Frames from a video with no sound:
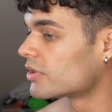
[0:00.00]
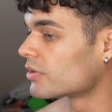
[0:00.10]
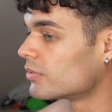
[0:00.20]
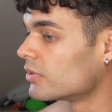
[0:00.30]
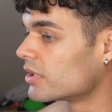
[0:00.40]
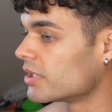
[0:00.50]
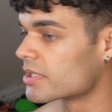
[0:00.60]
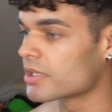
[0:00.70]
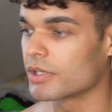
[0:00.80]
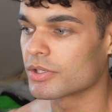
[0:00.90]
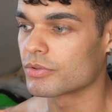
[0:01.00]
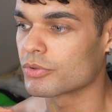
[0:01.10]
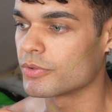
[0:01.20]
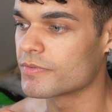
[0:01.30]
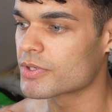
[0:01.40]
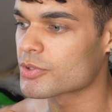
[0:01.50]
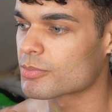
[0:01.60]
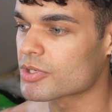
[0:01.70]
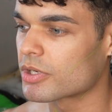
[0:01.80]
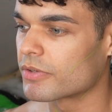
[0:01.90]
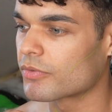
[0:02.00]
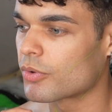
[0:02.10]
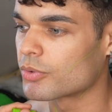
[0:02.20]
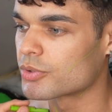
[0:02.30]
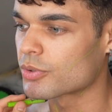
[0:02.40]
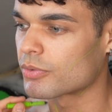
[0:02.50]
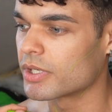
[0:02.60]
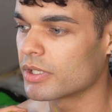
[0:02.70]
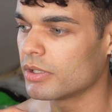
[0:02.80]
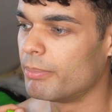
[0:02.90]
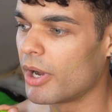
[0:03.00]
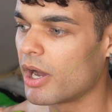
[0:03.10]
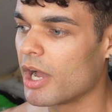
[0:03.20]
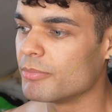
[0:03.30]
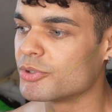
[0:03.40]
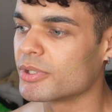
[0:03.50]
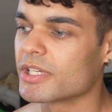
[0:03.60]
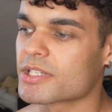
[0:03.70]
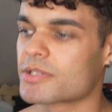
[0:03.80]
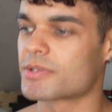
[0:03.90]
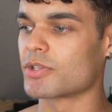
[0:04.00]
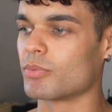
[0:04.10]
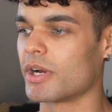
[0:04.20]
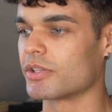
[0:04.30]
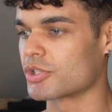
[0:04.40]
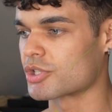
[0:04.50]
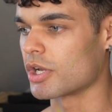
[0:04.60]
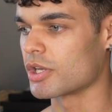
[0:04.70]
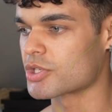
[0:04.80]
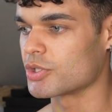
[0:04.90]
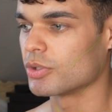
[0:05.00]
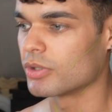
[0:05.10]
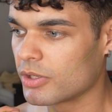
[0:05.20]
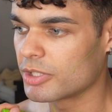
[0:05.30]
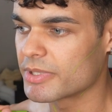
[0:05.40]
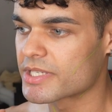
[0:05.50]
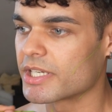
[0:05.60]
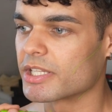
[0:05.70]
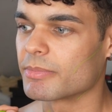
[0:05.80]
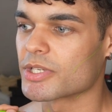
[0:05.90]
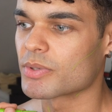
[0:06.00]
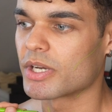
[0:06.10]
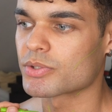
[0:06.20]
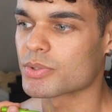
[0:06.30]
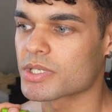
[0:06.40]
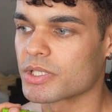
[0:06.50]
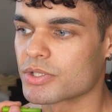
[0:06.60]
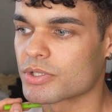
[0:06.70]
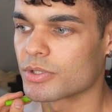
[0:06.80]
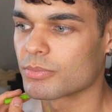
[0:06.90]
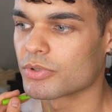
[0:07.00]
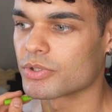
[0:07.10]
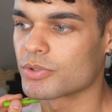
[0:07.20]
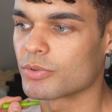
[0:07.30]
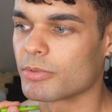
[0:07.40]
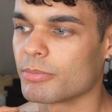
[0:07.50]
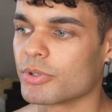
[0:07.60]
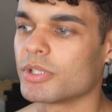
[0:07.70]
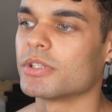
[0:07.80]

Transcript: into all of these like grooves, so I'm just kind of contouring. But I'm doing it still wearing the shirt, so you'll only be seeing the bits where actual skin is shown. I'm not going to do it on my body